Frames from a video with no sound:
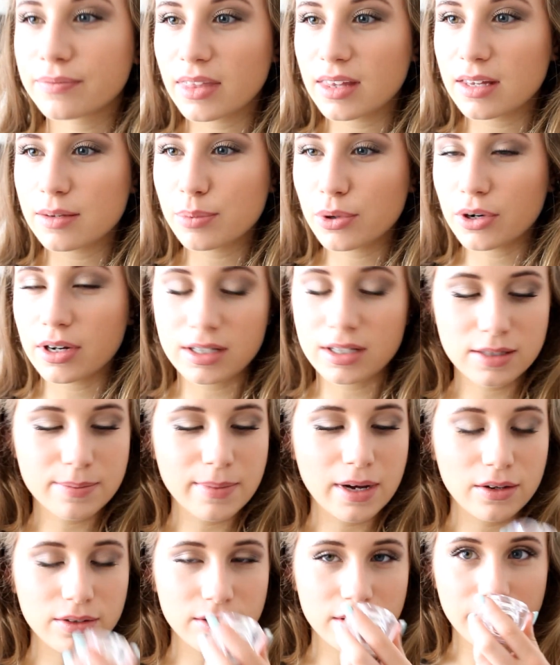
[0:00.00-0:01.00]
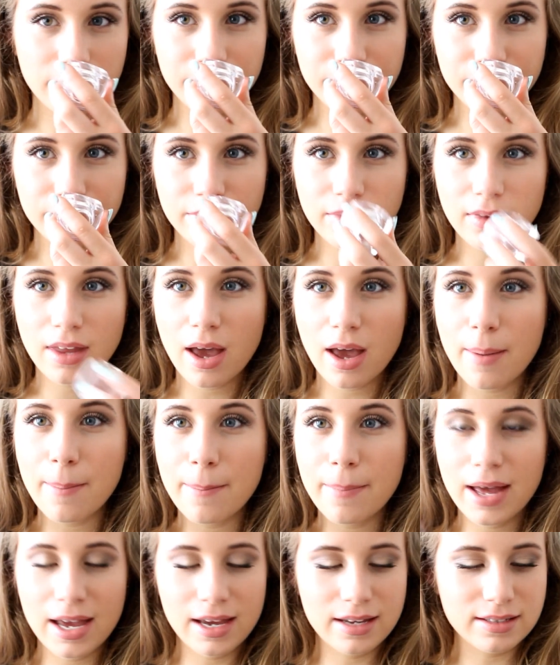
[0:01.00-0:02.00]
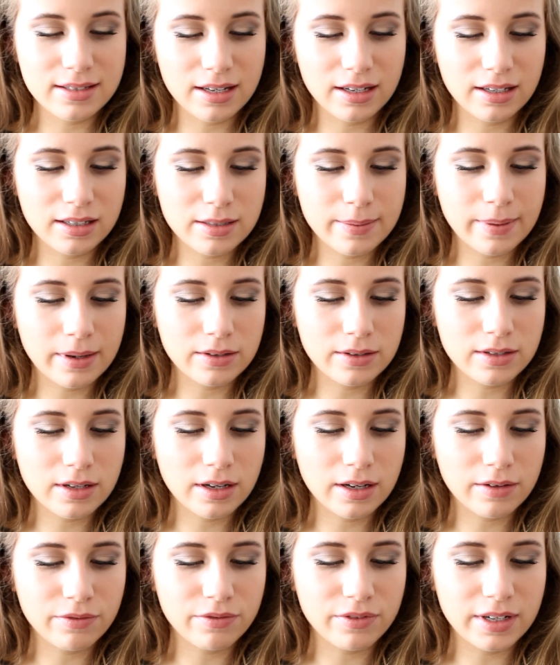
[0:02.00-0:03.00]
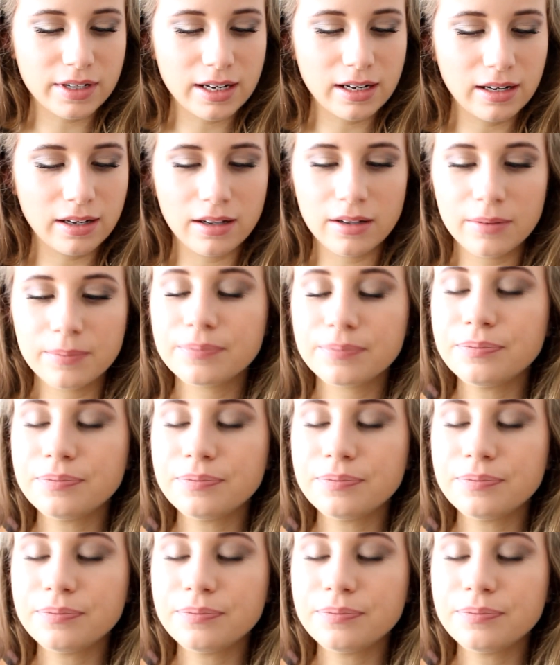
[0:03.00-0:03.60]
This product smells amazing. It smells like vanilla.